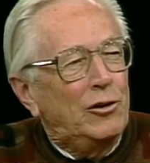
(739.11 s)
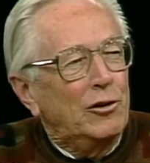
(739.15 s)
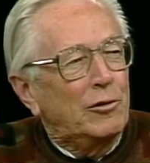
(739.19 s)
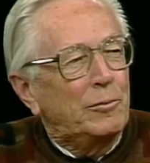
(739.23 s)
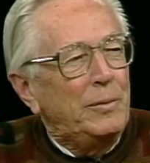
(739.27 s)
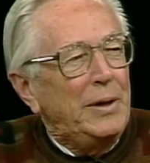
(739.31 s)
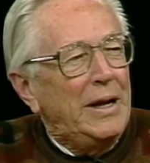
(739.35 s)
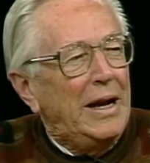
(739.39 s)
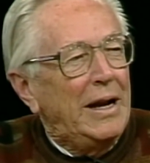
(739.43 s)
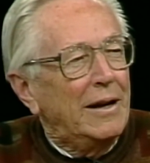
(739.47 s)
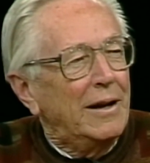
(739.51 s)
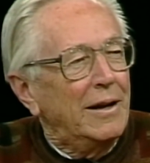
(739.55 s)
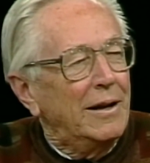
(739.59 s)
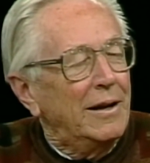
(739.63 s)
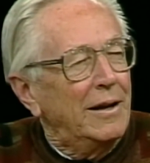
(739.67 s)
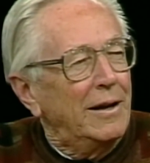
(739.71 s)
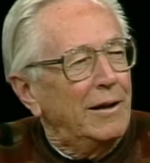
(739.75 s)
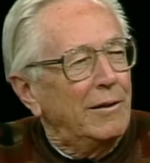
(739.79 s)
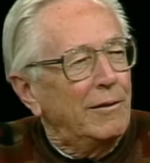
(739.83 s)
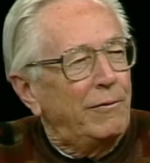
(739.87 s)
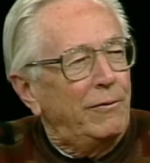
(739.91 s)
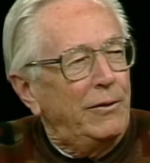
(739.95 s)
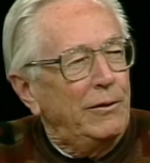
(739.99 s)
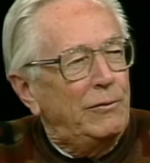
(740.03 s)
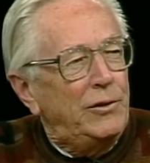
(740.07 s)
It took me
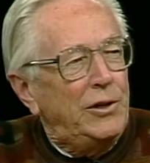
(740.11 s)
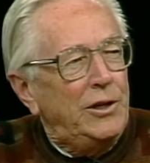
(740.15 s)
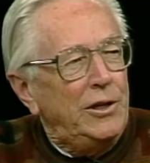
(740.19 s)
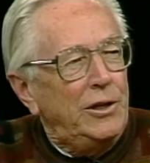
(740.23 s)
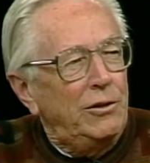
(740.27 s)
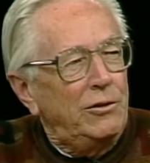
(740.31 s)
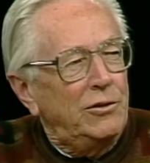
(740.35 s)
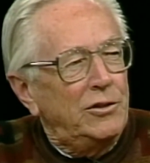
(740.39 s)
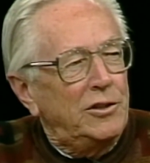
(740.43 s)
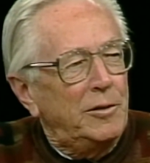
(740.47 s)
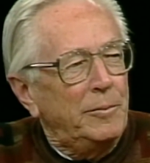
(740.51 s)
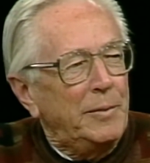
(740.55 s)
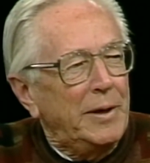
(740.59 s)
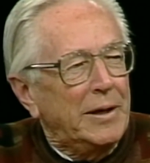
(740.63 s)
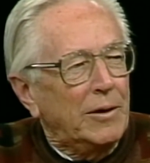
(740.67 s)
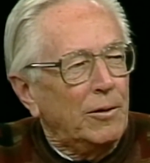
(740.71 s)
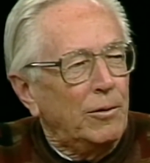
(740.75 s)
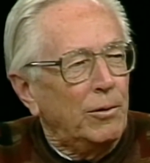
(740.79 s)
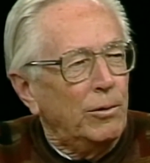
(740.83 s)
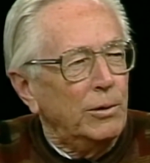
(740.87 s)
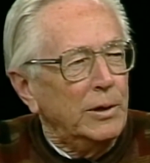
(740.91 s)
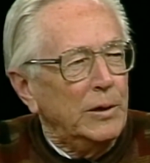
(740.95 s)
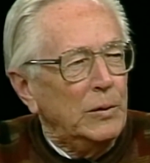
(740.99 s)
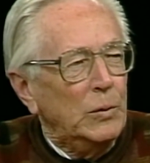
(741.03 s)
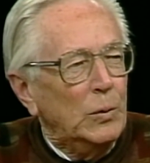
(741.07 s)
50 years to make
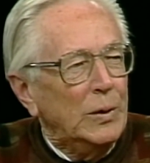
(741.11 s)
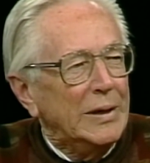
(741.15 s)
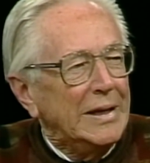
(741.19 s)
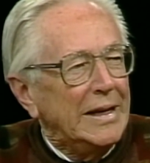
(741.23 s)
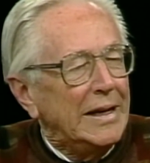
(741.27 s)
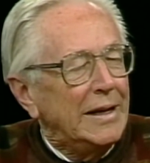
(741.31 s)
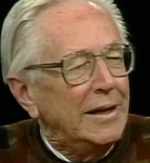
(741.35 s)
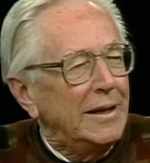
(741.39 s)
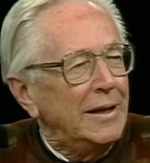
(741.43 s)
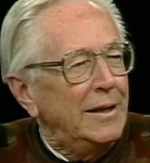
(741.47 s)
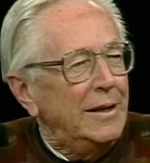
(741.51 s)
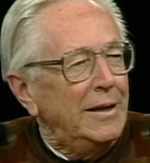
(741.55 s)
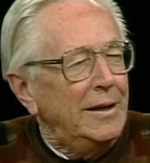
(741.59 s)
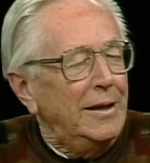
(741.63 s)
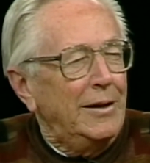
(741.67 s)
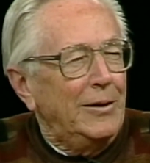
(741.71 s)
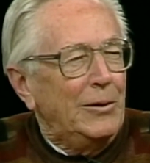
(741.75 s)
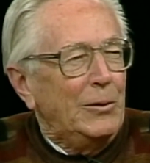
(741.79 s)
a hole-in-one.